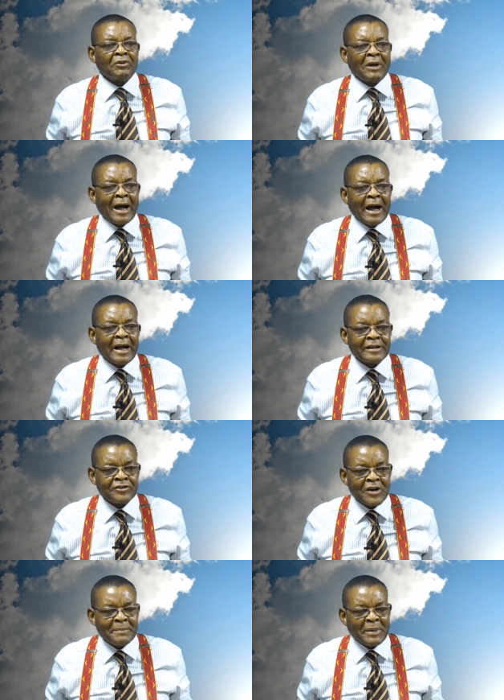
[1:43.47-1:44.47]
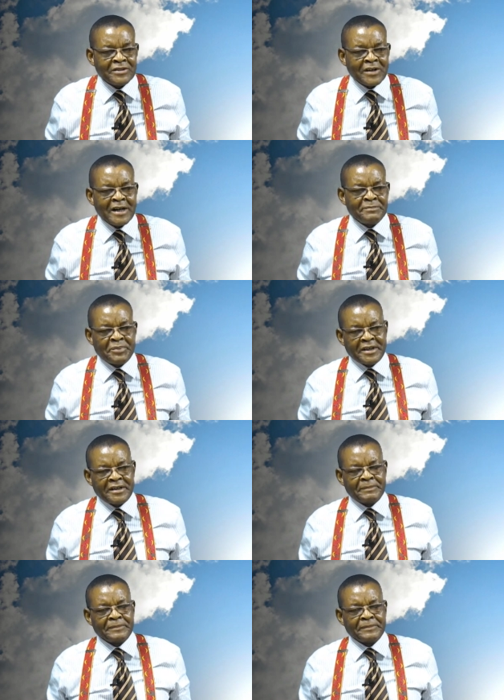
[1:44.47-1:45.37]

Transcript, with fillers: are a tripartite being.